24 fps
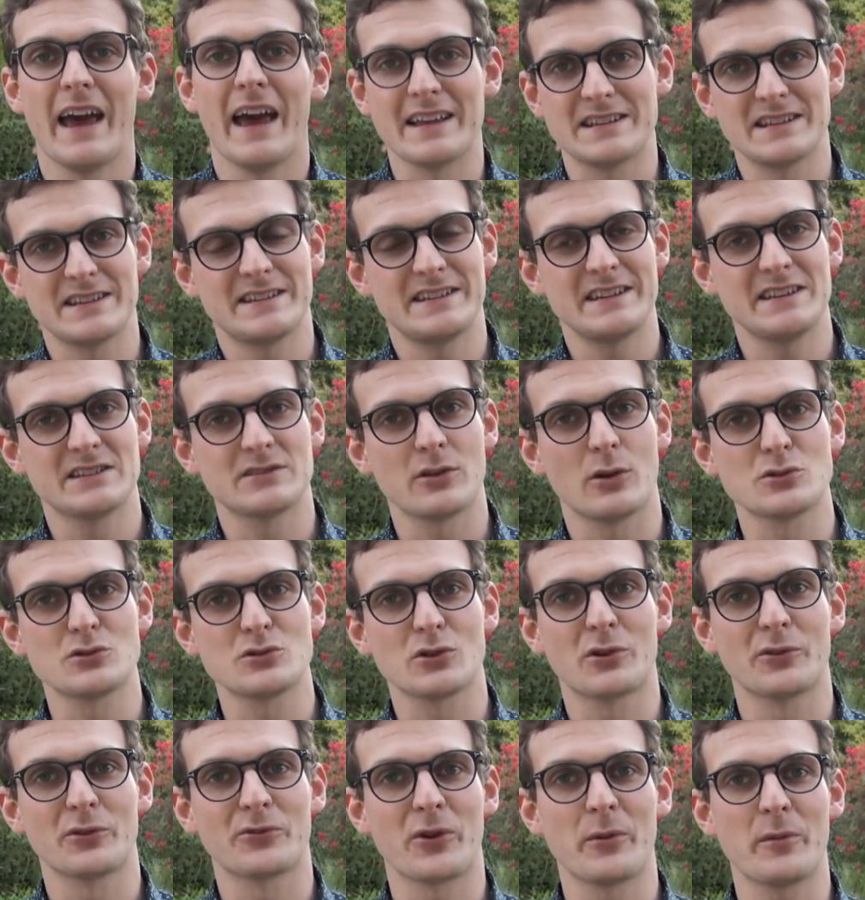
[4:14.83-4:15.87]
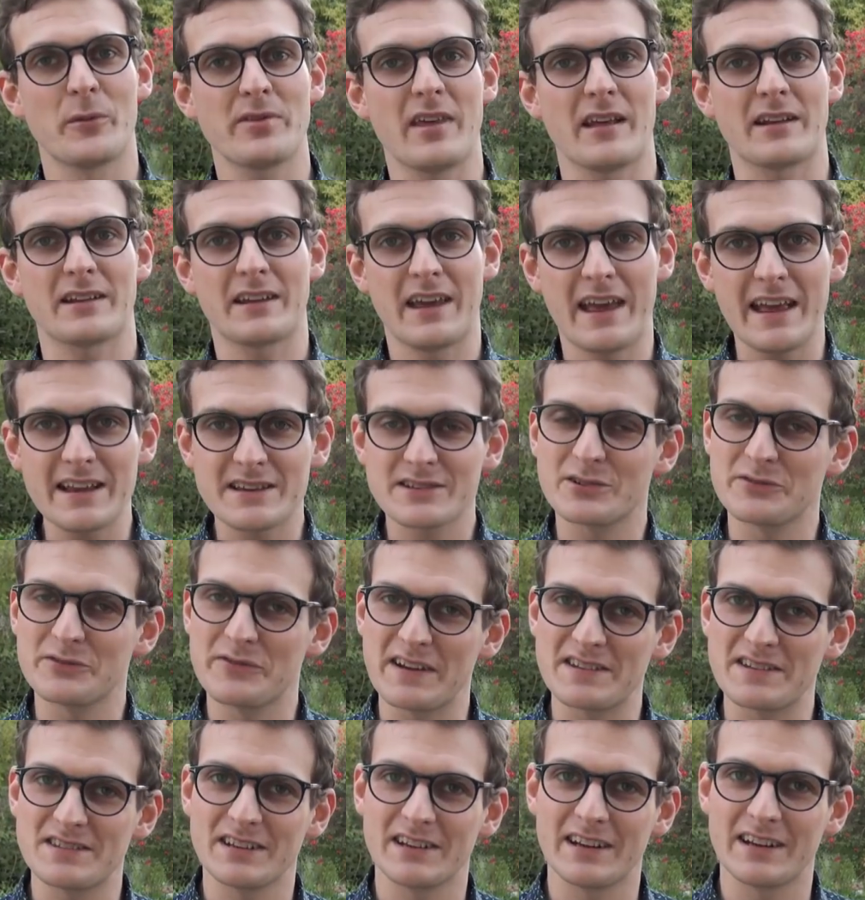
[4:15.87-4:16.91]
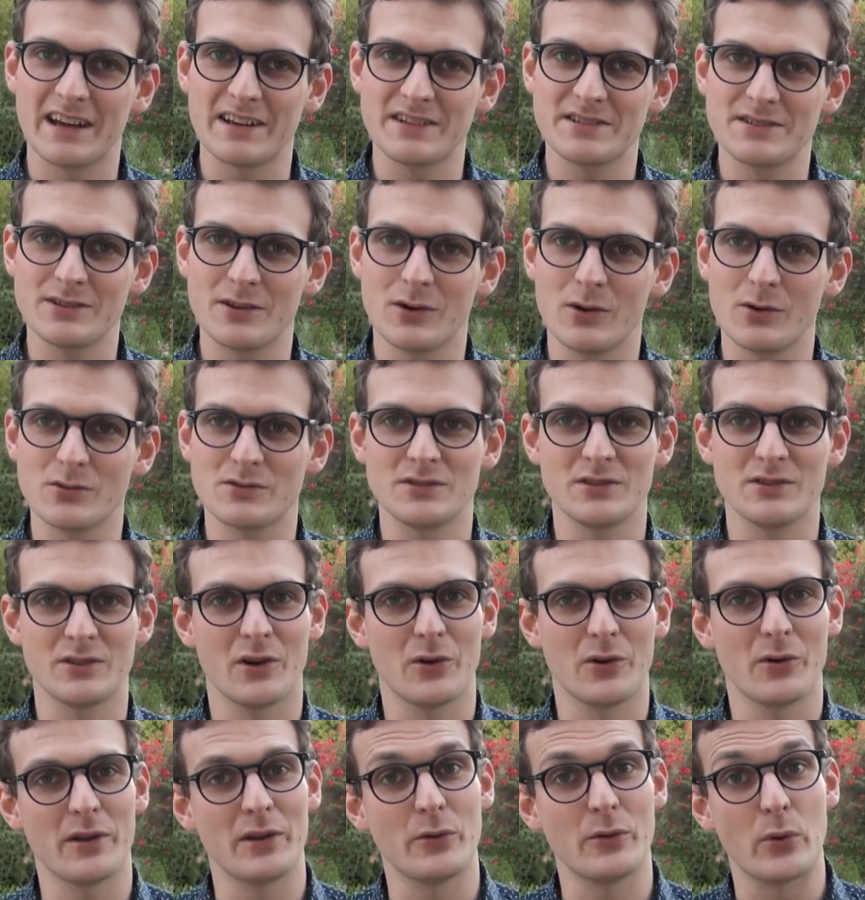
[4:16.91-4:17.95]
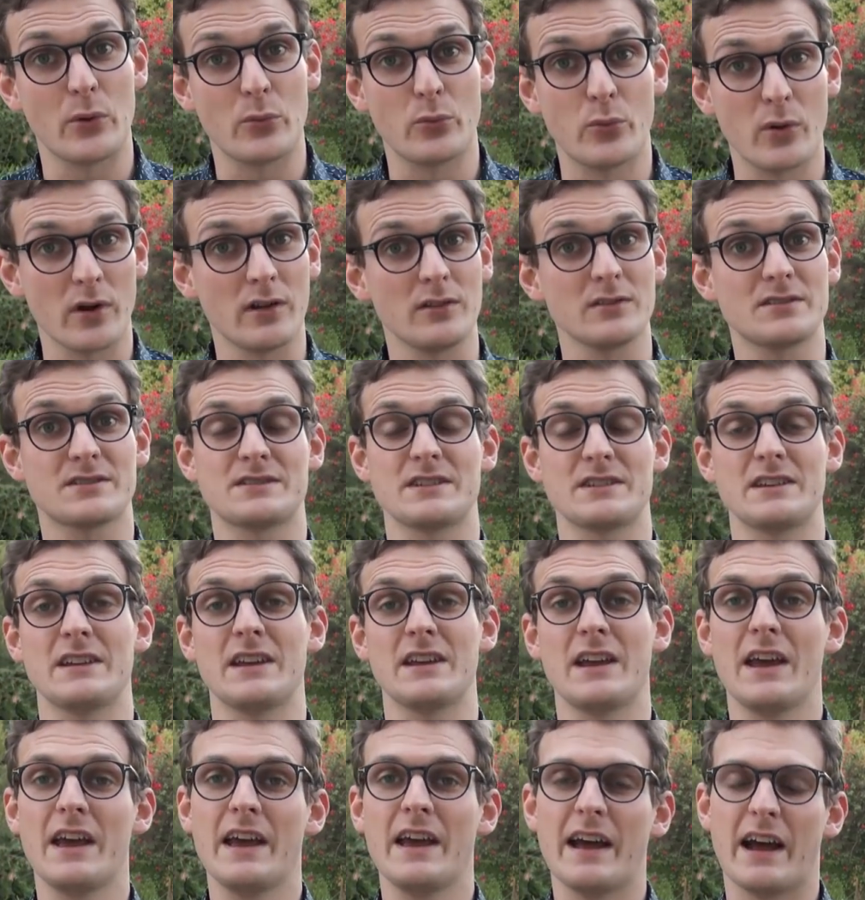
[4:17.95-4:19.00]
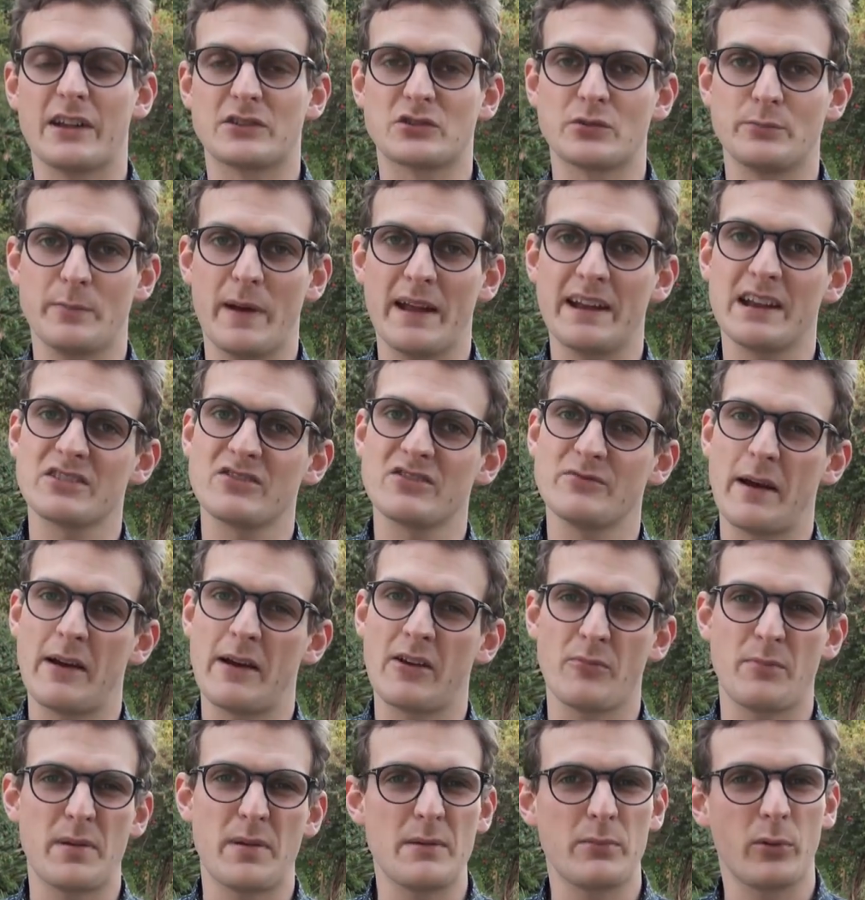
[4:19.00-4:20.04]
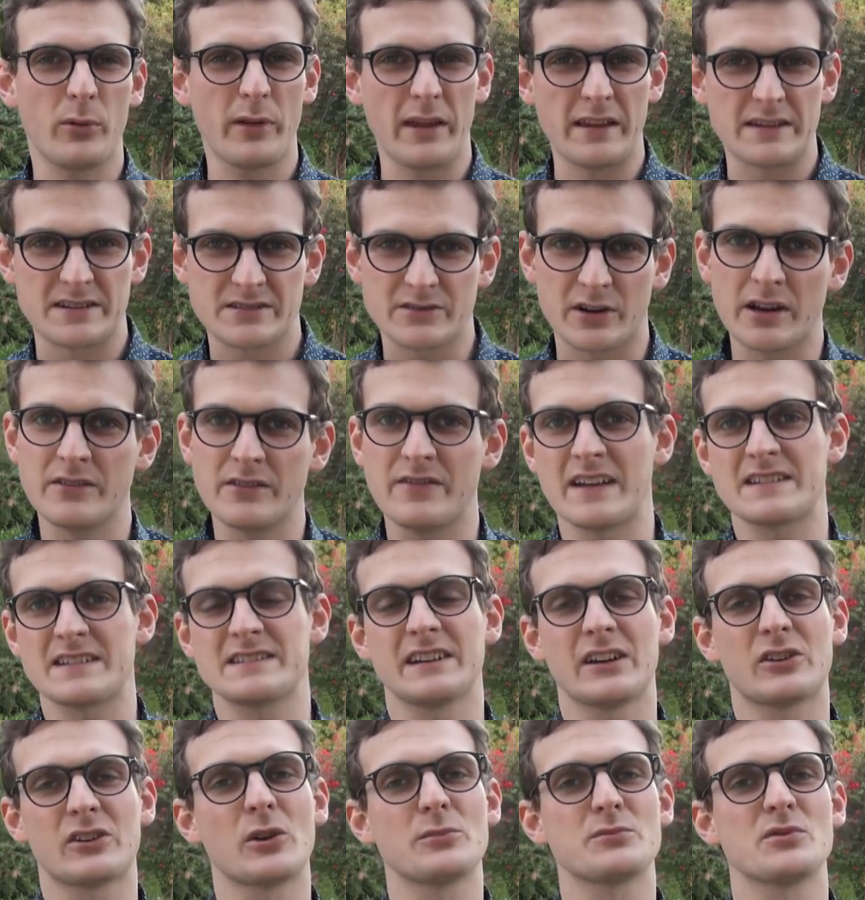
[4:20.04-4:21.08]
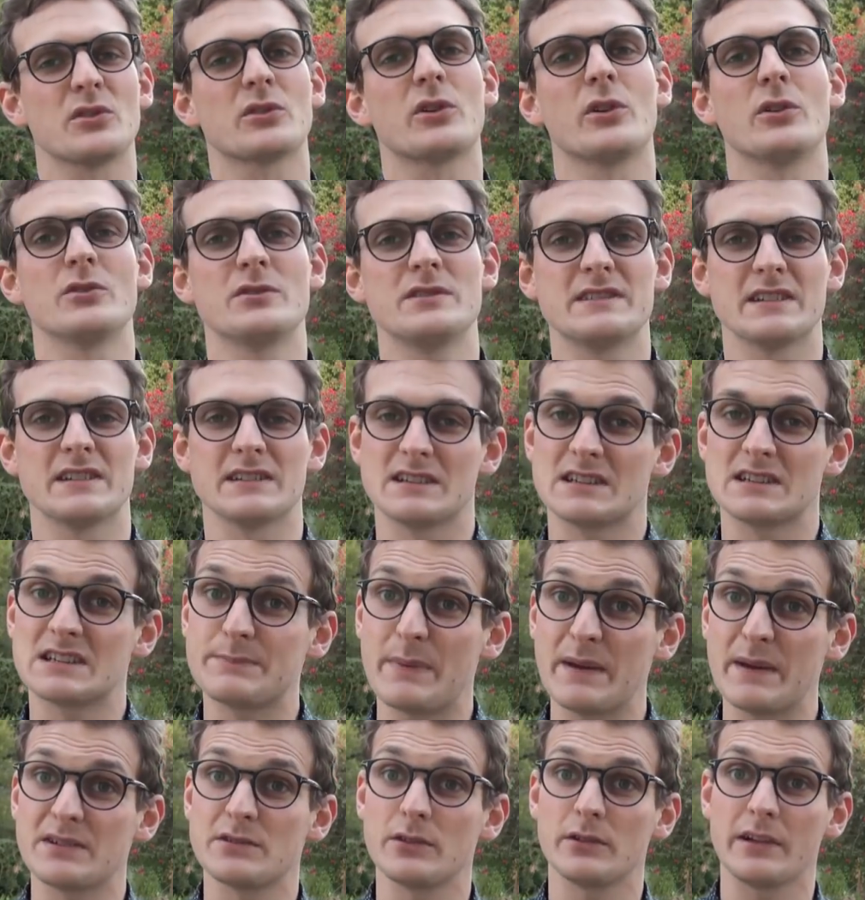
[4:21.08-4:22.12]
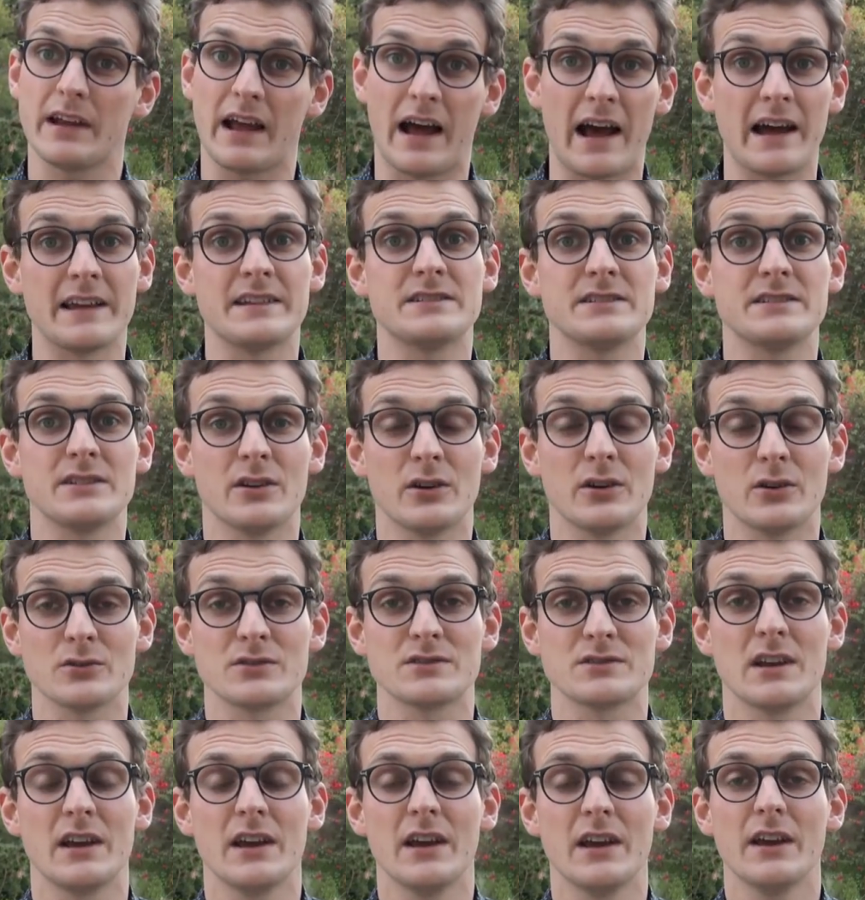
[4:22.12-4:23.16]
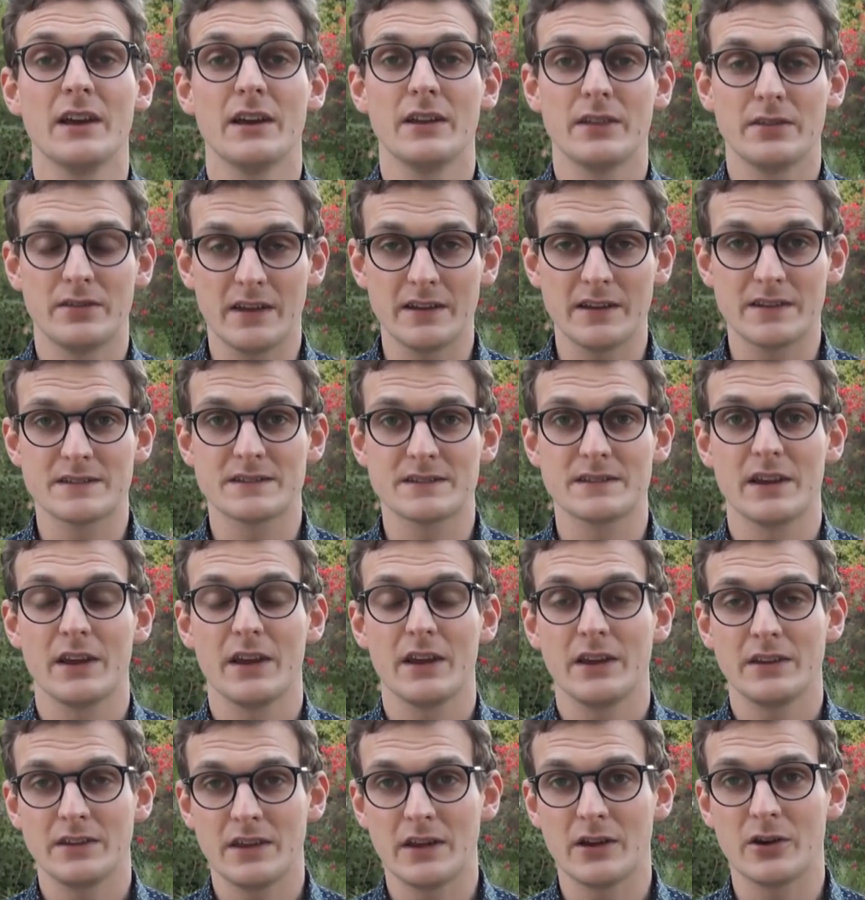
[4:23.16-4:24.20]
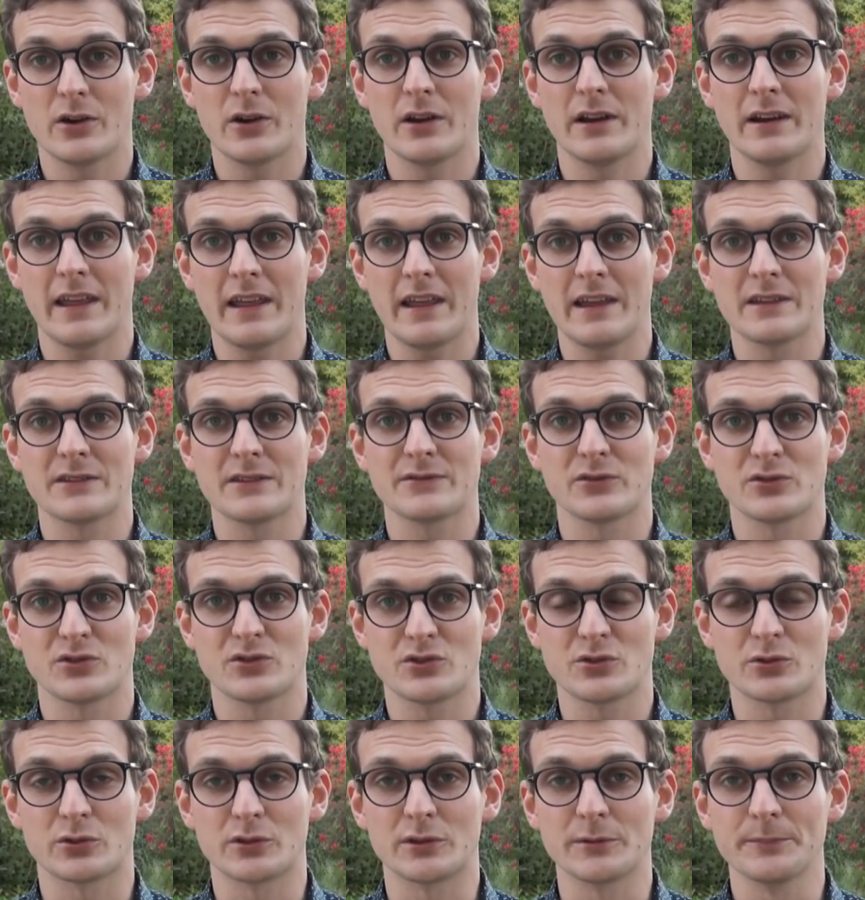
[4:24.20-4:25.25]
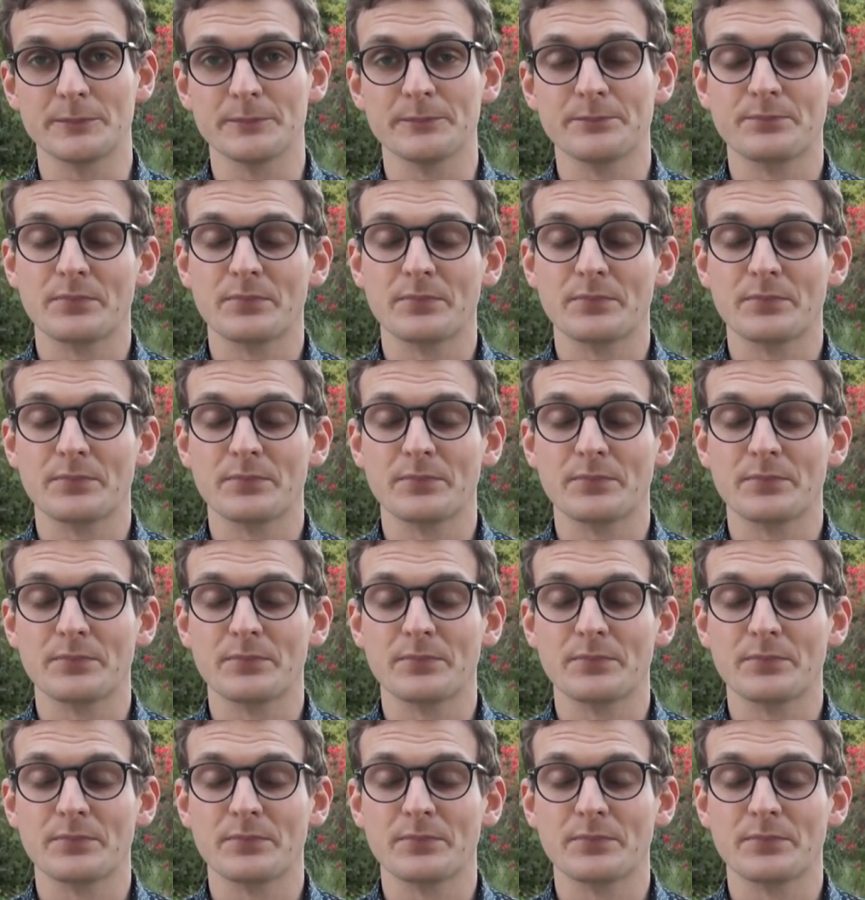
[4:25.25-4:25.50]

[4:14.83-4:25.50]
SEC is also confirming that kids are investing in ICOs. We will see a tremendous amount of people start investing in cryptocurrencies, and especially ICOs this year. It is for sure.